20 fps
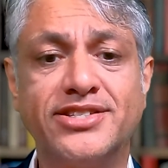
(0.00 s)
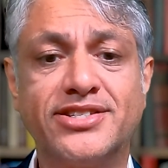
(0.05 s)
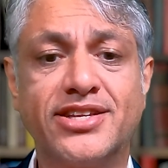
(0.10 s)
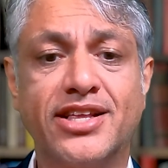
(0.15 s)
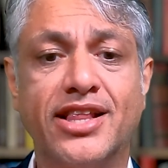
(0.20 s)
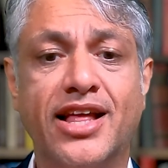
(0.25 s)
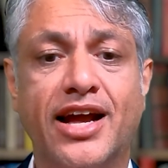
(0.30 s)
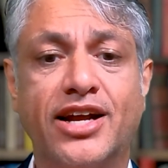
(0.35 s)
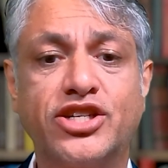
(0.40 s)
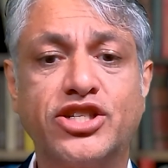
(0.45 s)

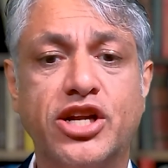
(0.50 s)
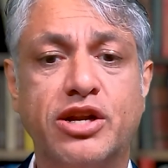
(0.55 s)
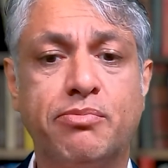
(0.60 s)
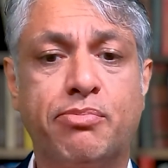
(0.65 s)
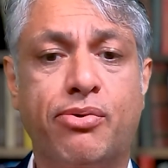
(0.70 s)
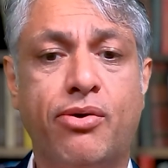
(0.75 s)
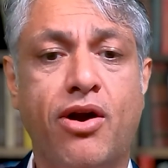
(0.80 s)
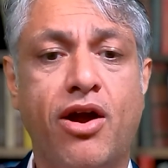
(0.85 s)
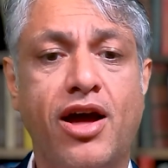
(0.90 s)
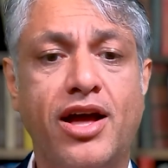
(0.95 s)
selection
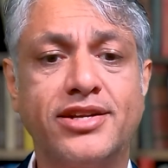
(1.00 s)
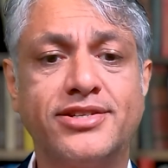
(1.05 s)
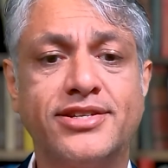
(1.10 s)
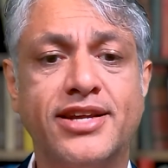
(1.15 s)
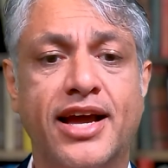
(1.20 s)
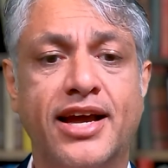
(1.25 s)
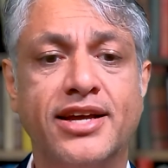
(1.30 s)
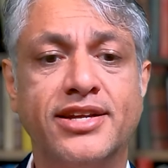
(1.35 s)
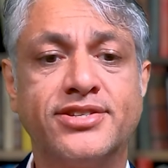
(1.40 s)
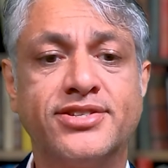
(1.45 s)

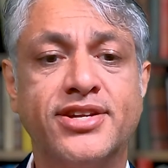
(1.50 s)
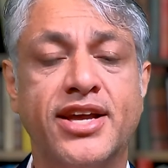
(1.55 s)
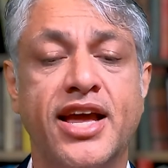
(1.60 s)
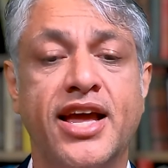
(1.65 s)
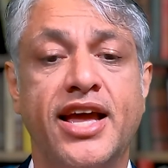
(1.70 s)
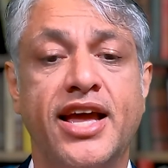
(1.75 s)
process